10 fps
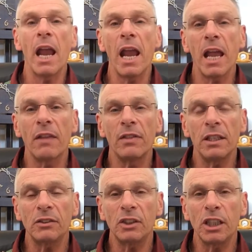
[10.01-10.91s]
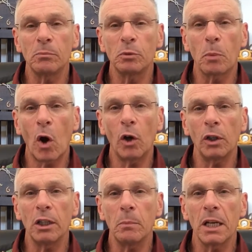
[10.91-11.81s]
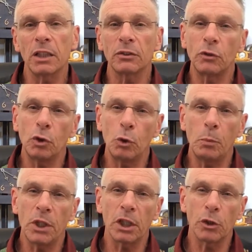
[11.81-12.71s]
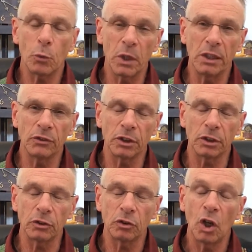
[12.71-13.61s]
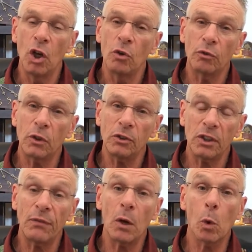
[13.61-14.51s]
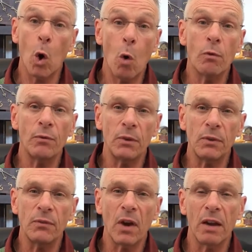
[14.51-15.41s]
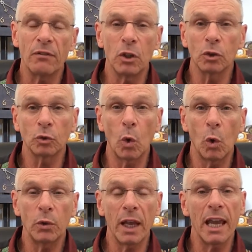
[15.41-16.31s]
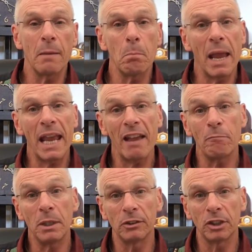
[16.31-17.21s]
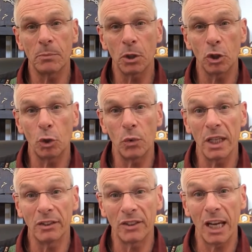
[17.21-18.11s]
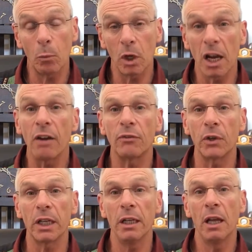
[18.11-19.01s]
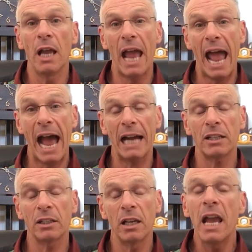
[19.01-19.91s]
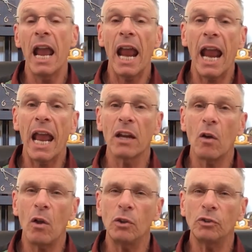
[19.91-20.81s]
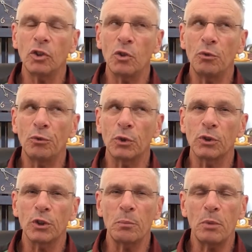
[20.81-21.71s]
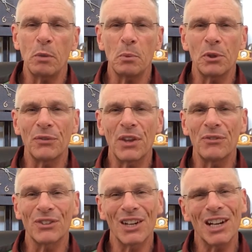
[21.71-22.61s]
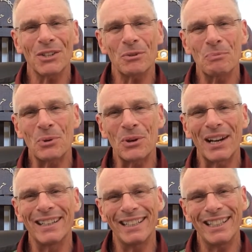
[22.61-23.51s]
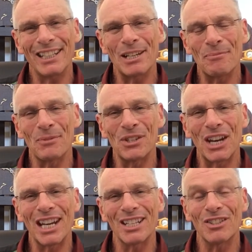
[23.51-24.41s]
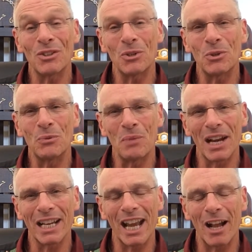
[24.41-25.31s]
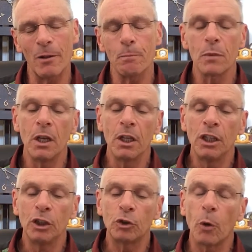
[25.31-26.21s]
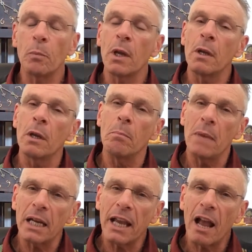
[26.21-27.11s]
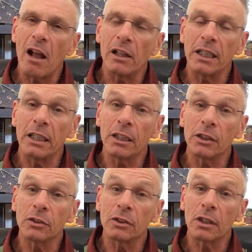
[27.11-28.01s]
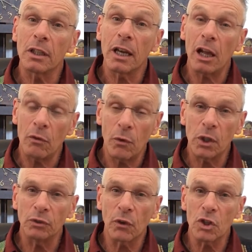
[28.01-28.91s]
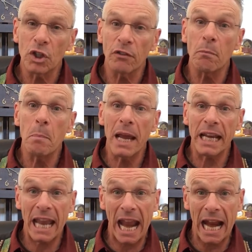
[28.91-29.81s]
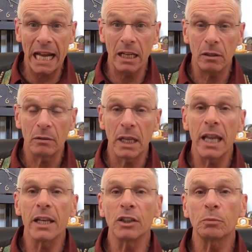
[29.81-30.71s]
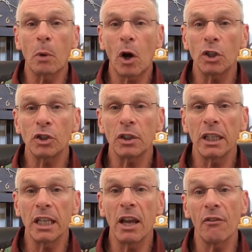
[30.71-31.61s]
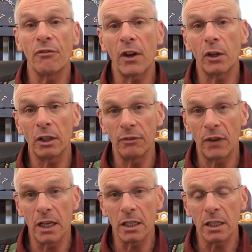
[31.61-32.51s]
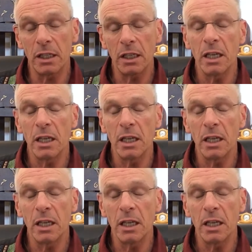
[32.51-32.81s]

And this stems partly because of two particular reasons. First, if they were over 55 years old and may have been subject to the Estate Recovery Act. And also for some people, if they forgot to report an income change to Medi-Cal. So Medi-Cal is California's version of Medicaid. It is partially federally funded.